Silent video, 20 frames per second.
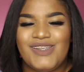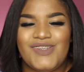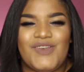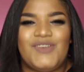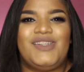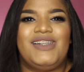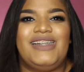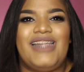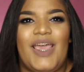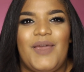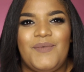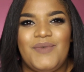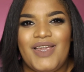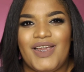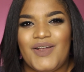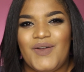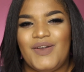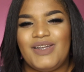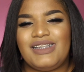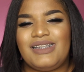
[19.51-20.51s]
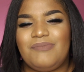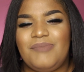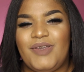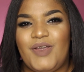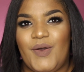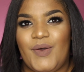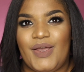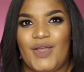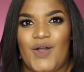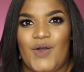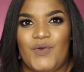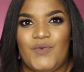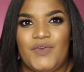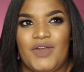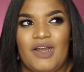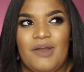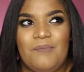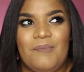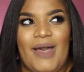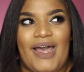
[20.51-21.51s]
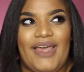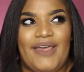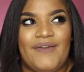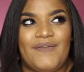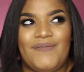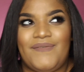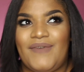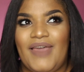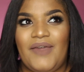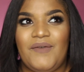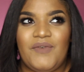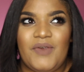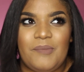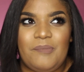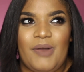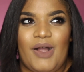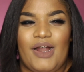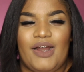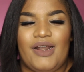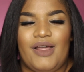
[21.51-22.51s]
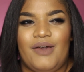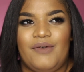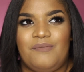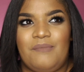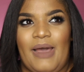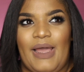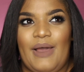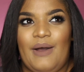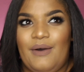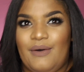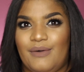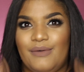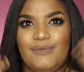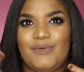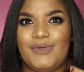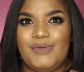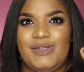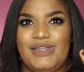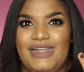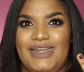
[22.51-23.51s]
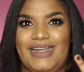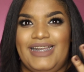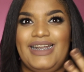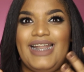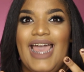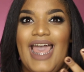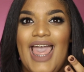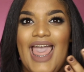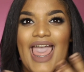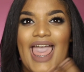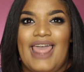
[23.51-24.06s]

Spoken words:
So today we are going to be going over my favorite part of my whole routine,